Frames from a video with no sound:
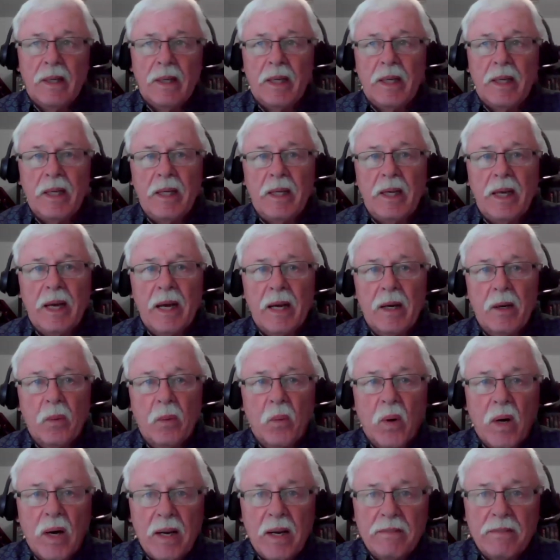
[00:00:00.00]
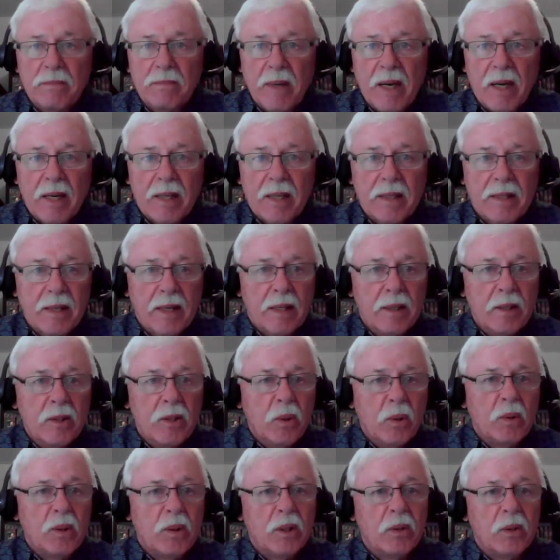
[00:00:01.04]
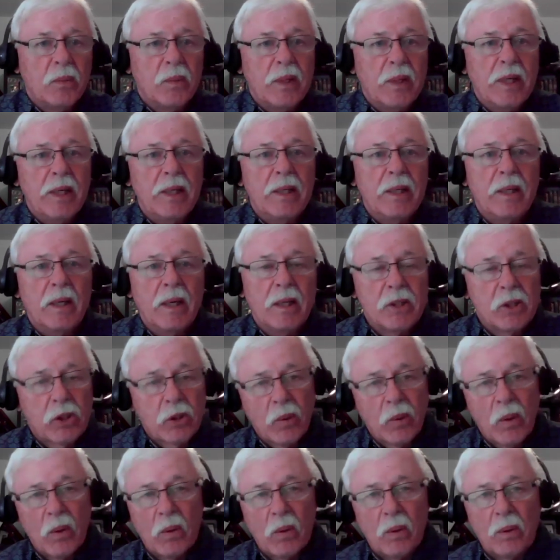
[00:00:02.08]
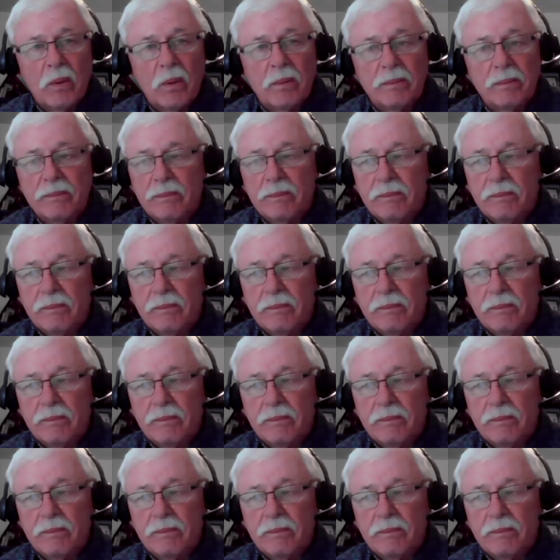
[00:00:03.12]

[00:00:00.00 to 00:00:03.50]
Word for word: He had a wife back then who could read a scroll.